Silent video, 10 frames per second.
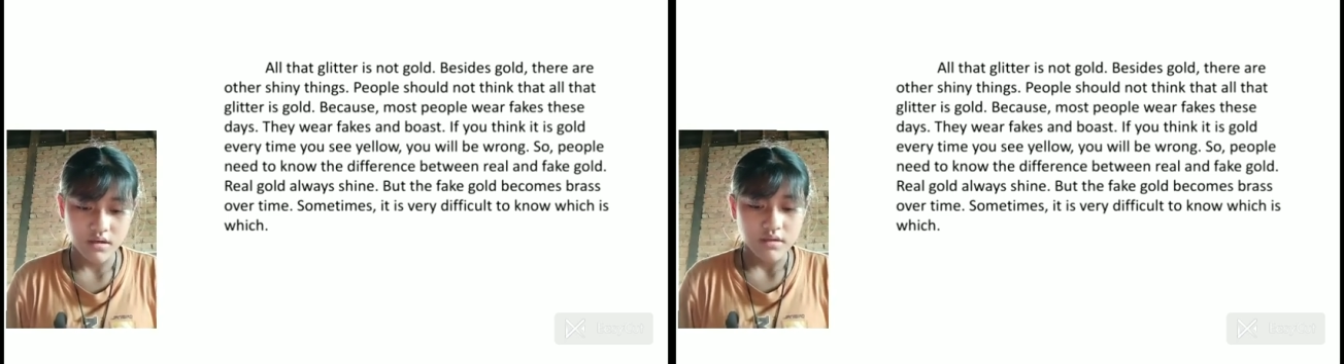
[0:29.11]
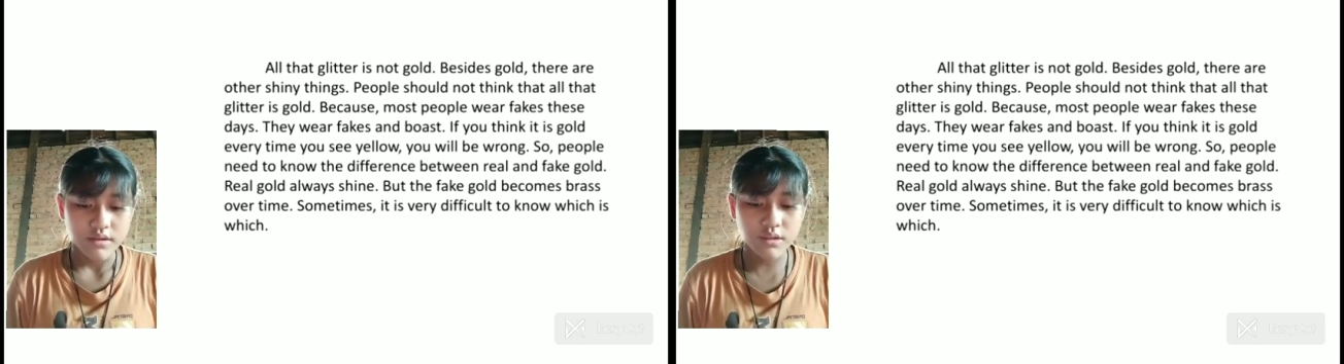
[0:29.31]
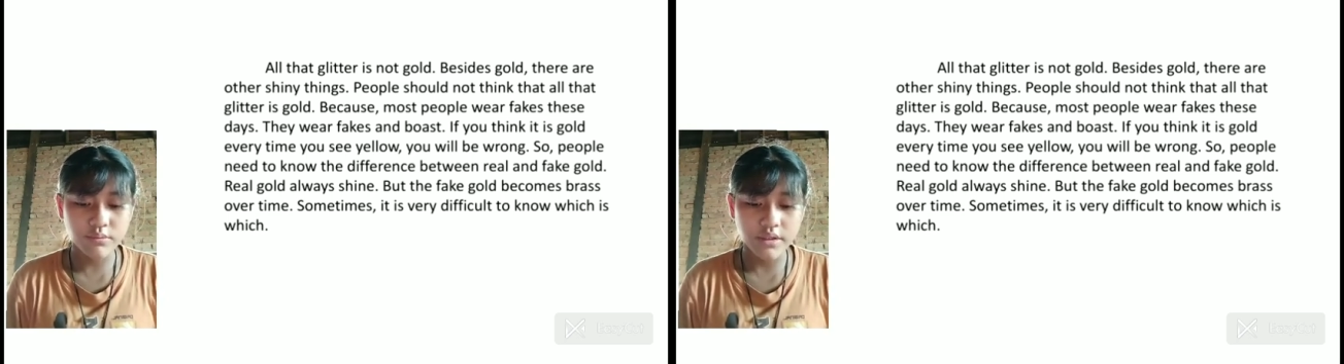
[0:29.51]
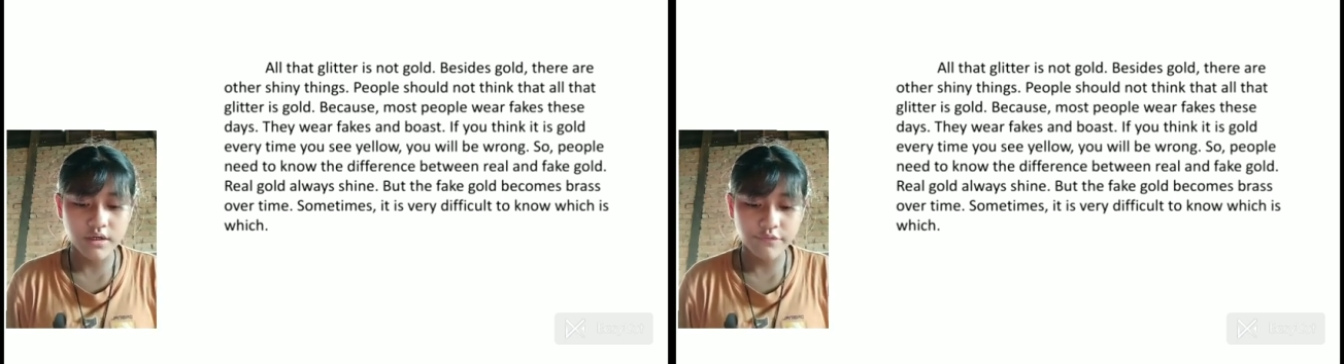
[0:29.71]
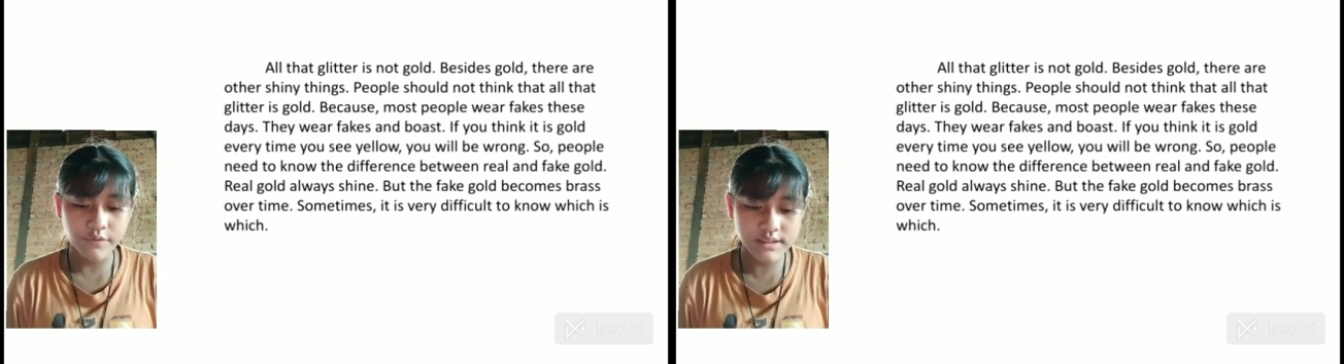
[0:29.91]
They will
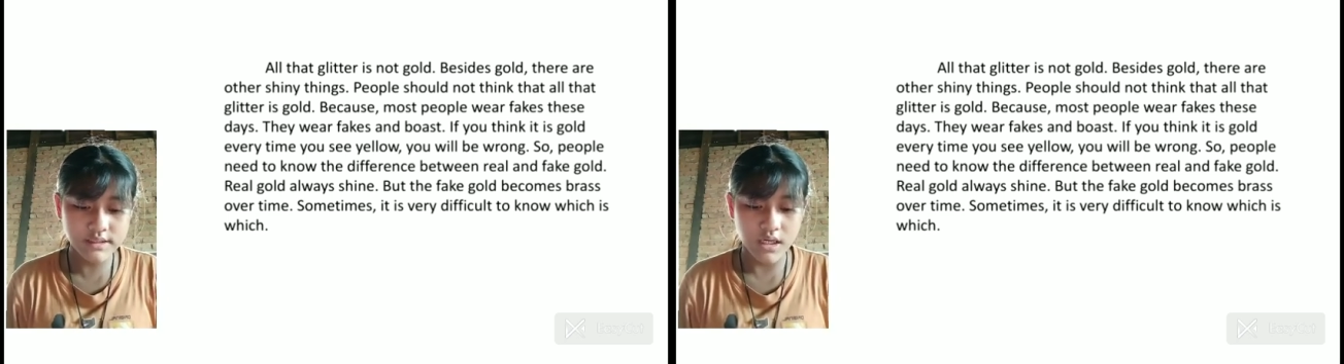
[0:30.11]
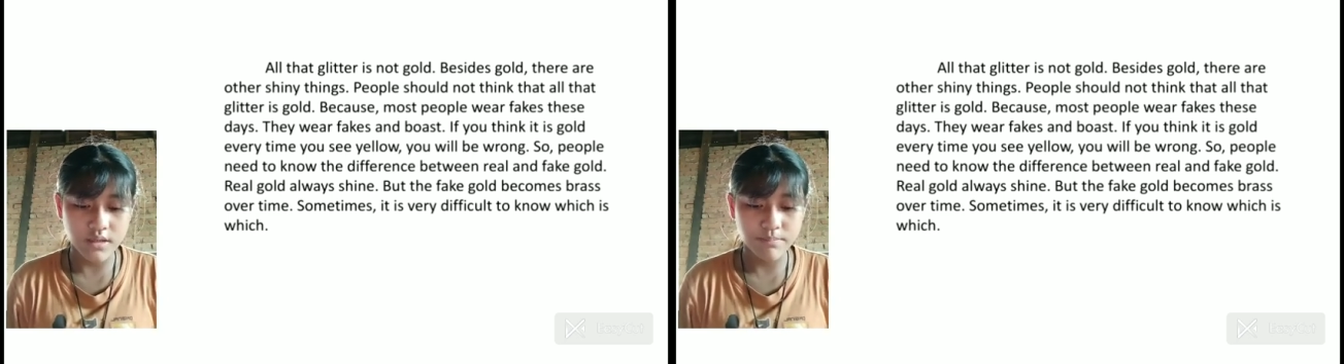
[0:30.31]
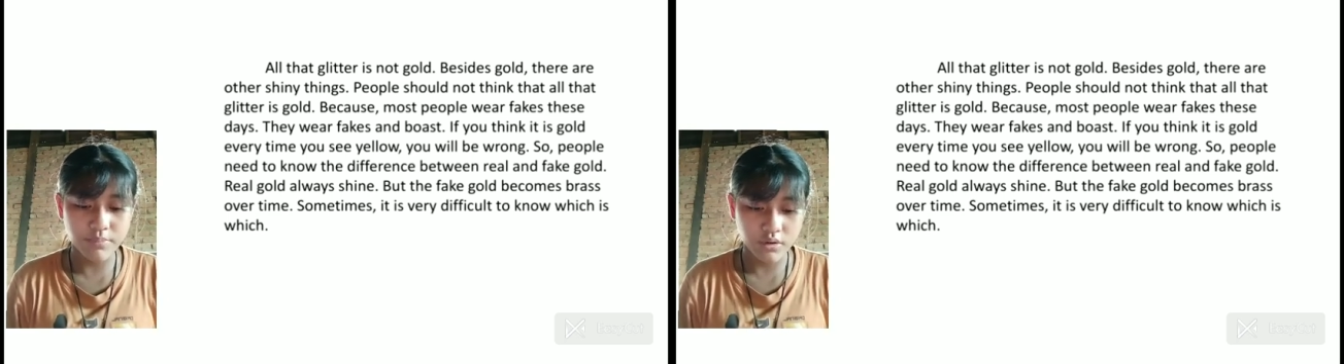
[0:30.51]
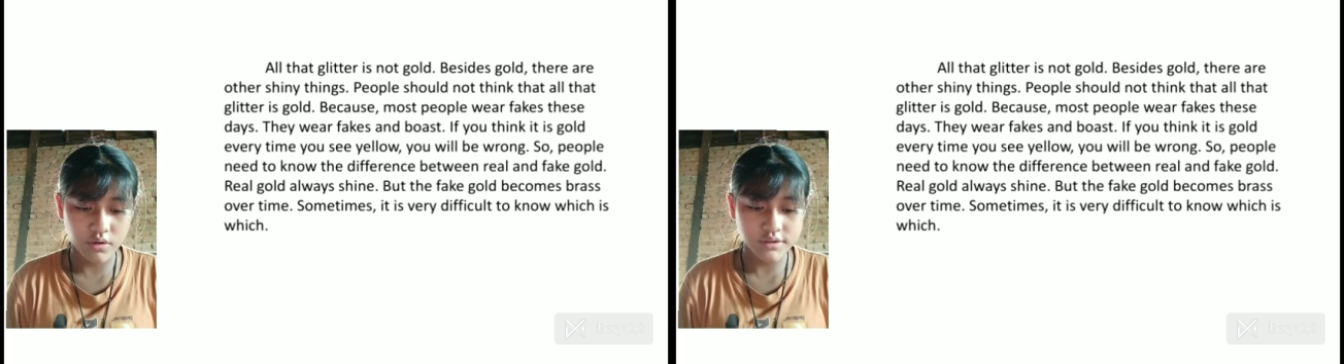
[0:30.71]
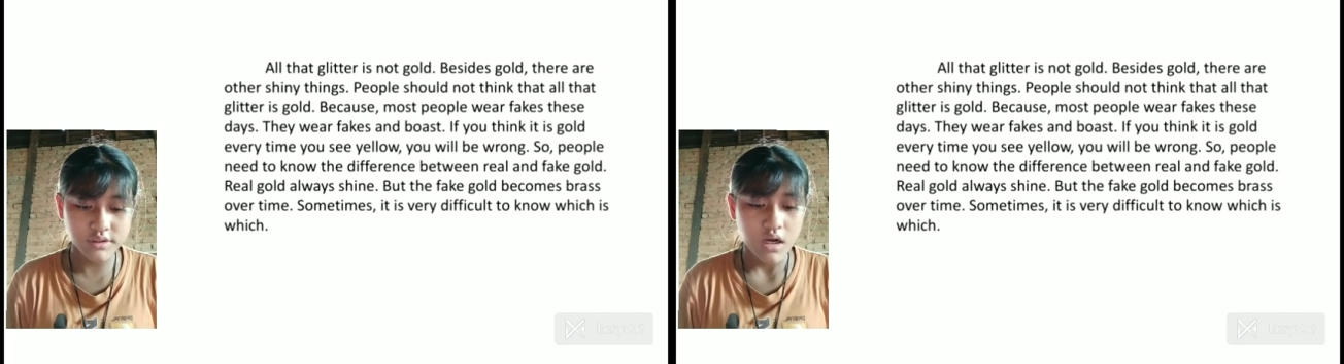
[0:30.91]
face and
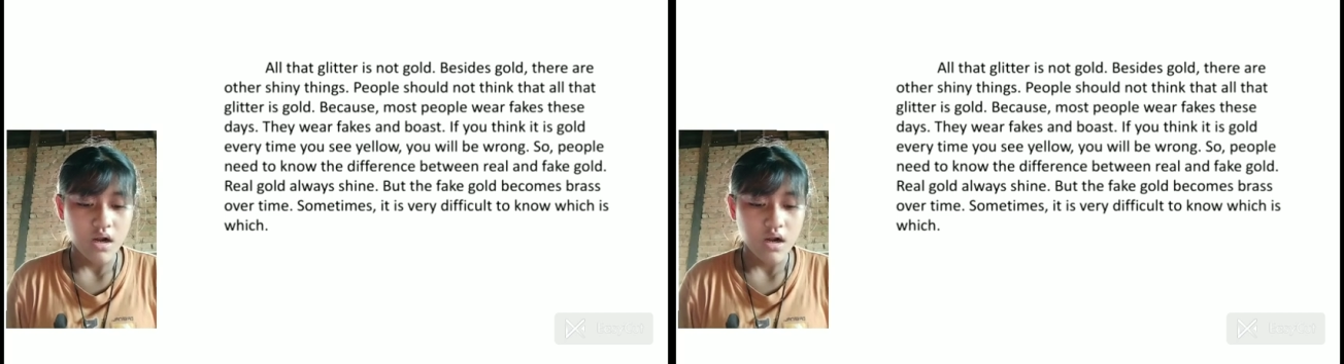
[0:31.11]
boss.